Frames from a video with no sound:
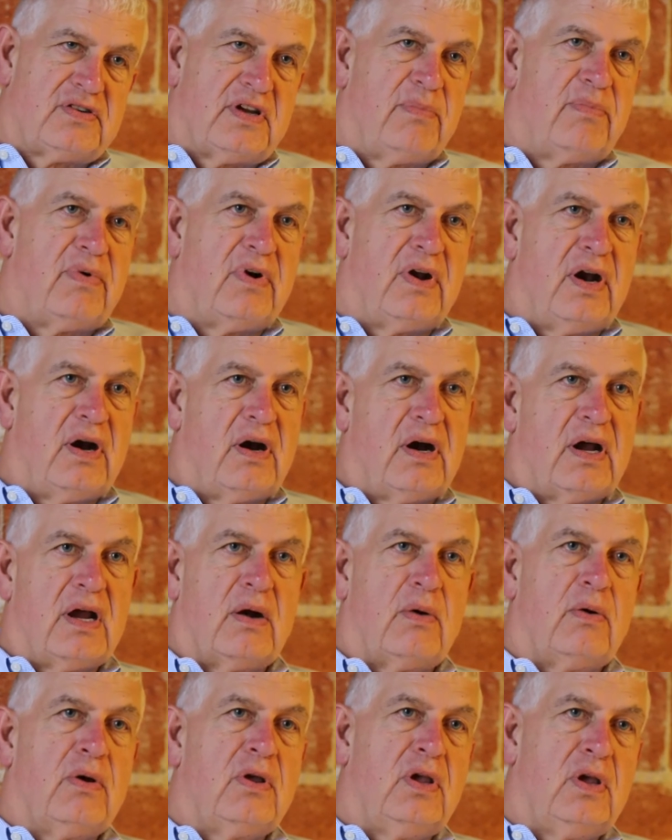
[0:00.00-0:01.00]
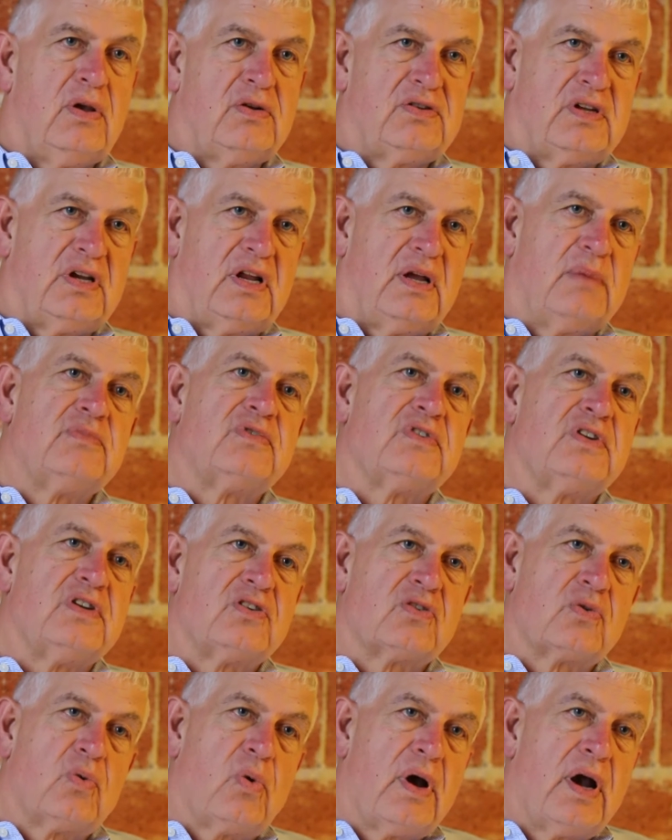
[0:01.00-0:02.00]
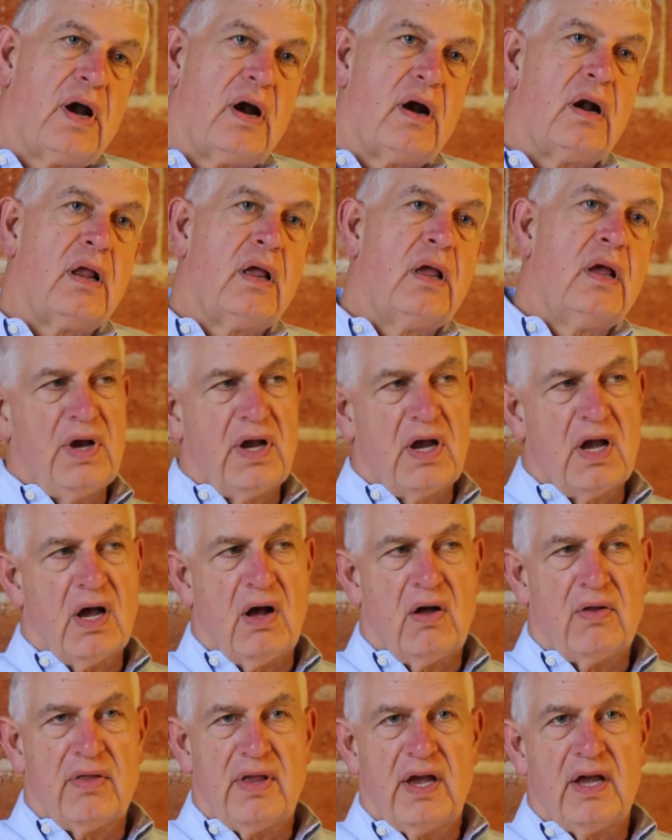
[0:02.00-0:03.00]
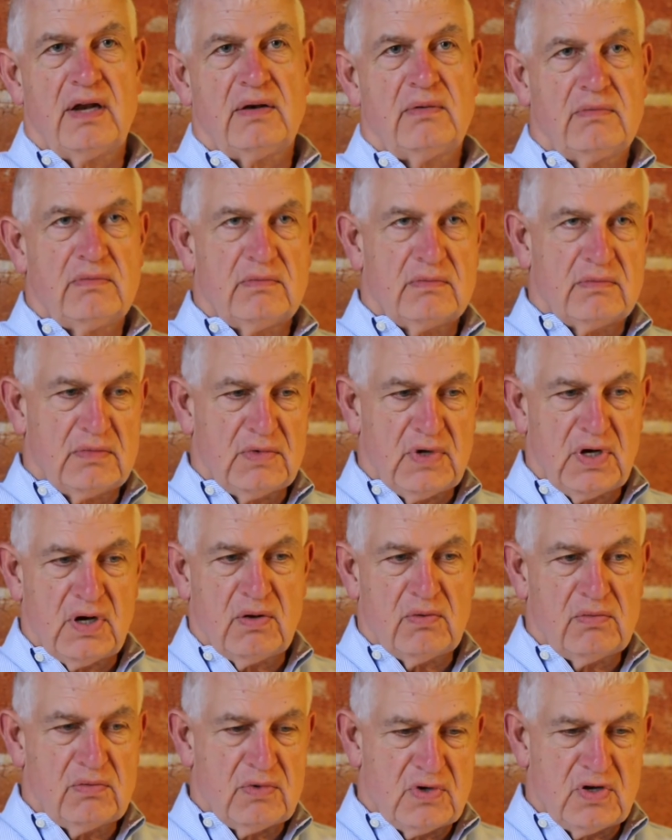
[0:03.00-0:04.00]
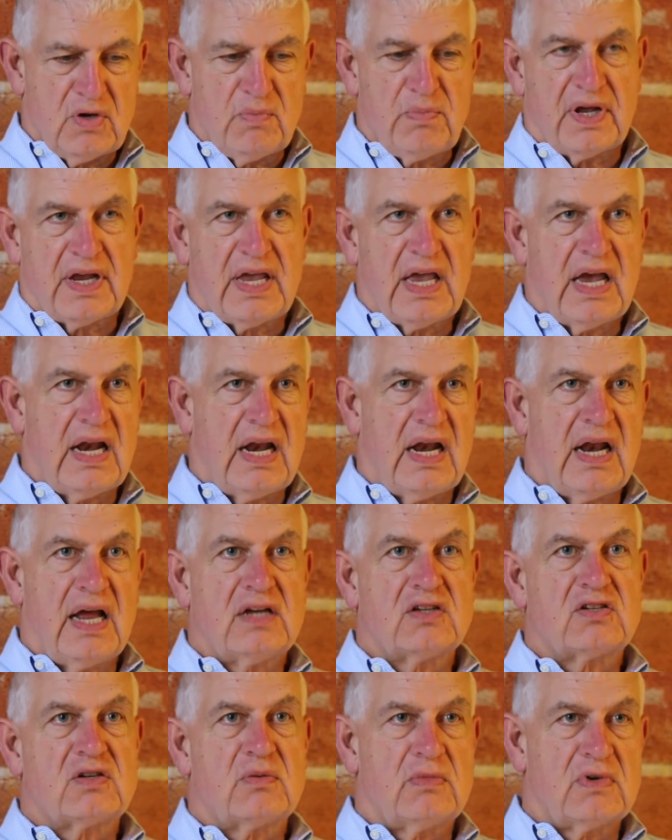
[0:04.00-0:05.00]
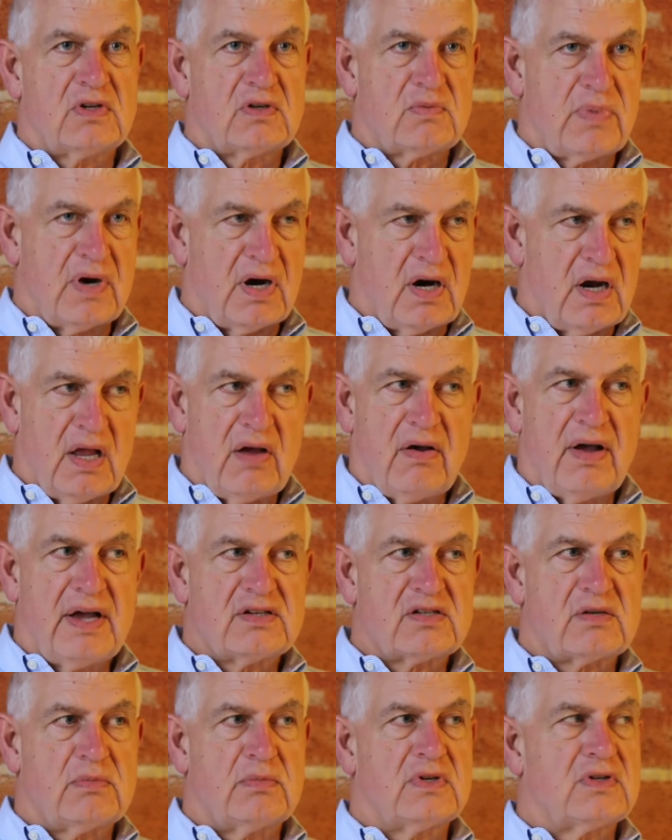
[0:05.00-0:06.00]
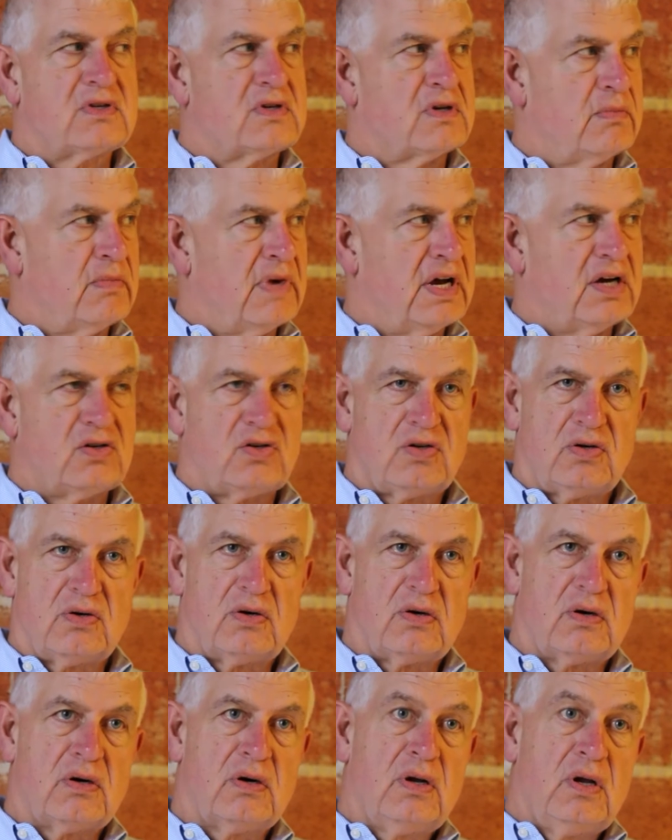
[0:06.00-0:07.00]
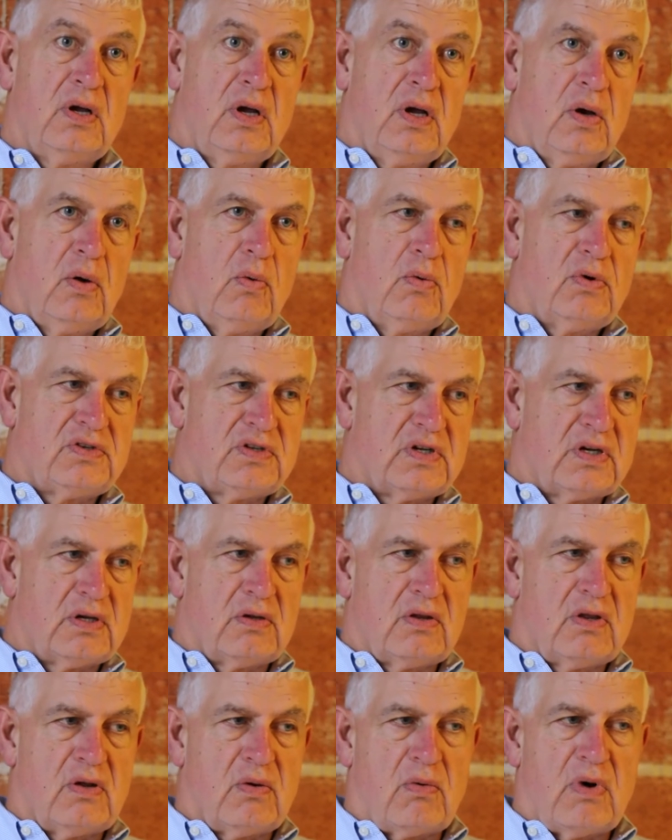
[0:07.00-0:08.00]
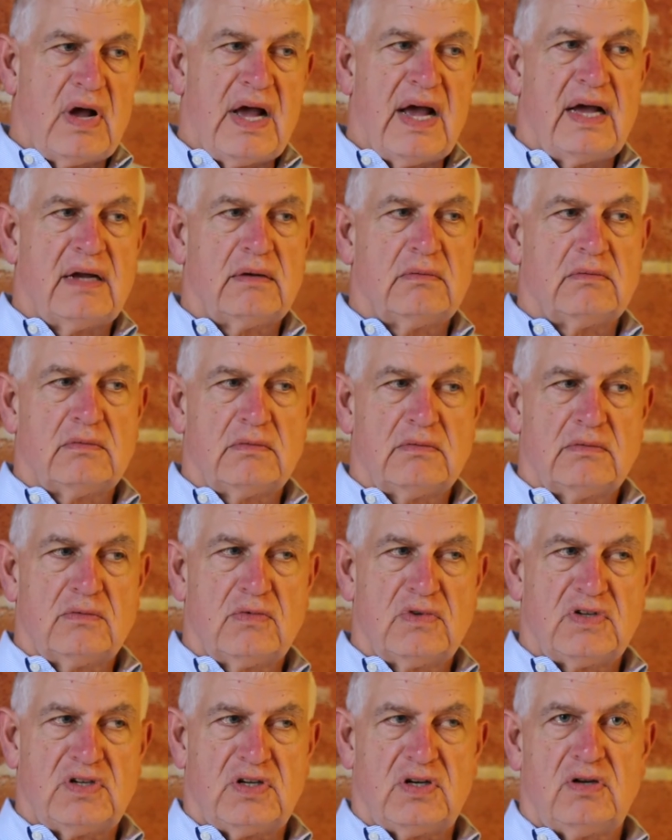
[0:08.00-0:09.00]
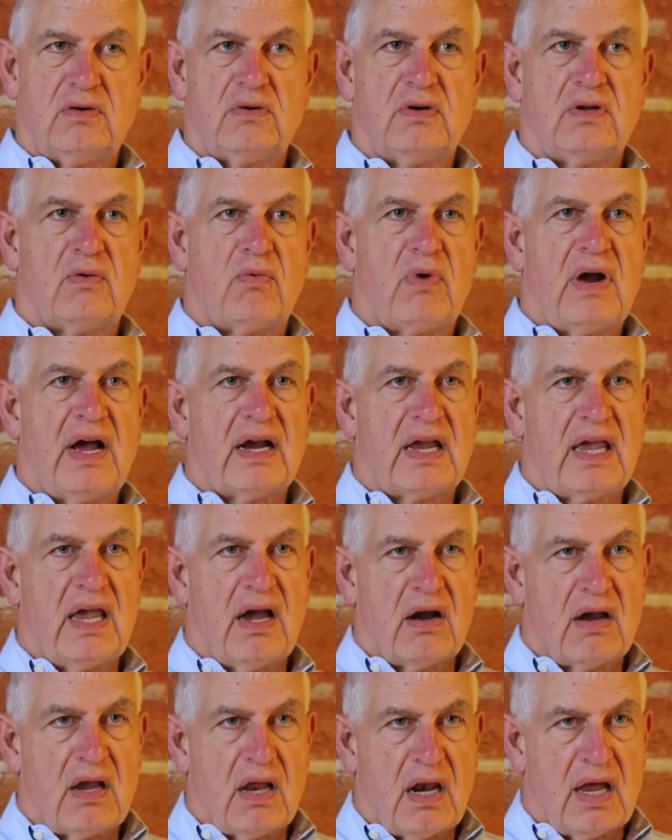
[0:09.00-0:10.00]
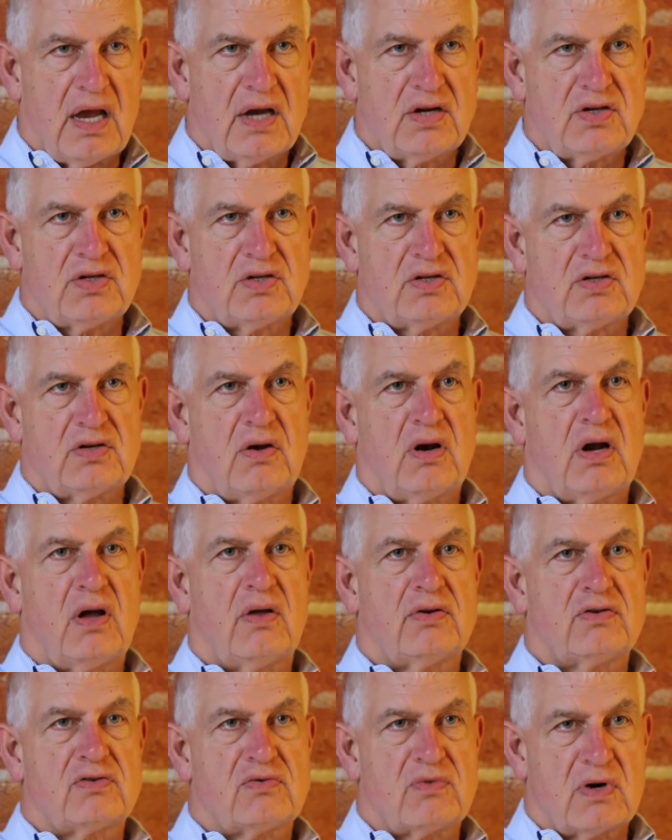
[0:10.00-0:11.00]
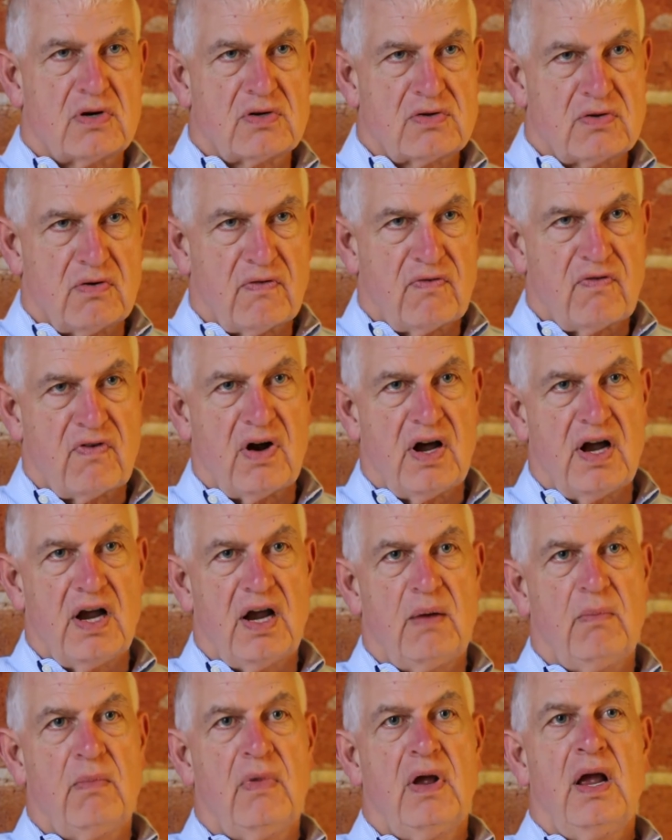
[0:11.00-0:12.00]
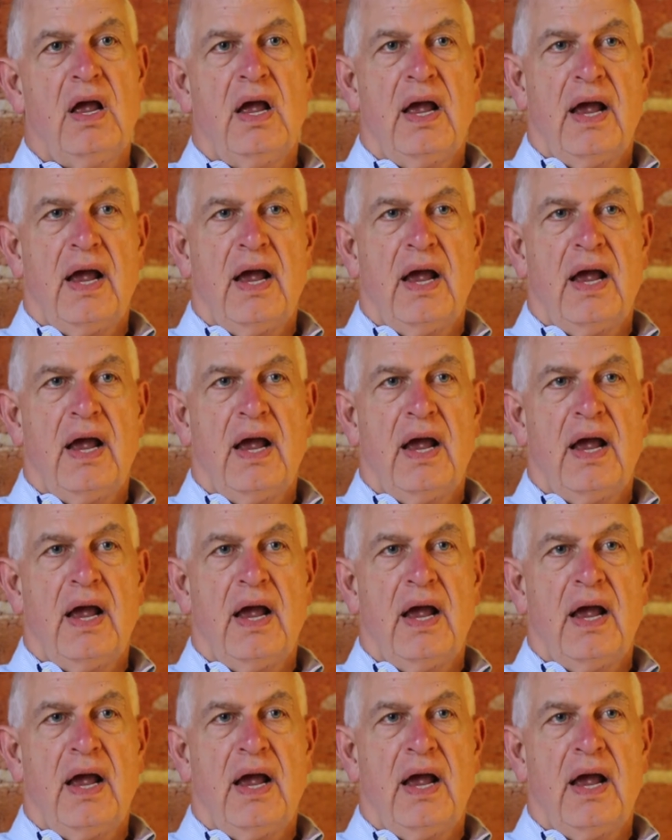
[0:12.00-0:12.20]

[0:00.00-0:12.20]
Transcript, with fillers: in a separate area using MC squared. We call that, you know, duplicating estimates, parallel estimates to make sure was it the right was it doing the right calculations on all the structural frame?